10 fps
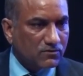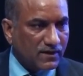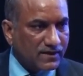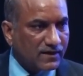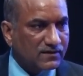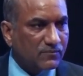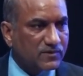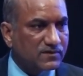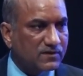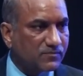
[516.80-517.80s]
conduct the
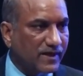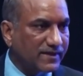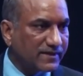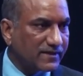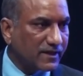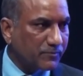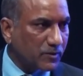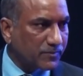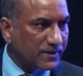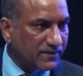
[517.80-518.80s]
business by taking
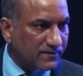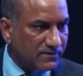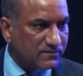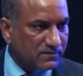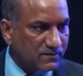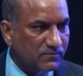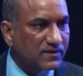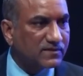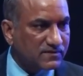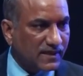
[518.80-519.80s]
appropriate risk.
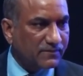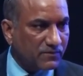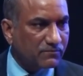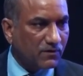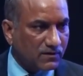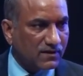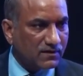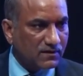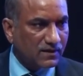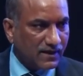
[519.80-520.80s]
But this type of model,
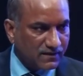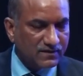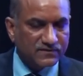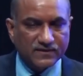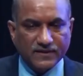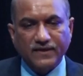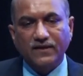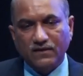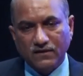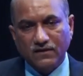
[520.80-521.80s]
at least in
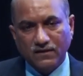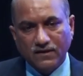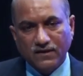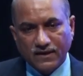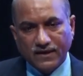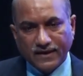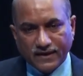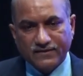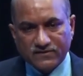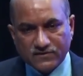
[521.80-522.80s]
India,
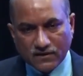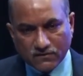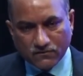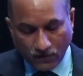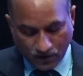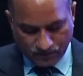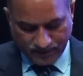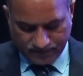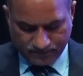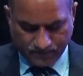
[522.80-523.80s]
is still evolving.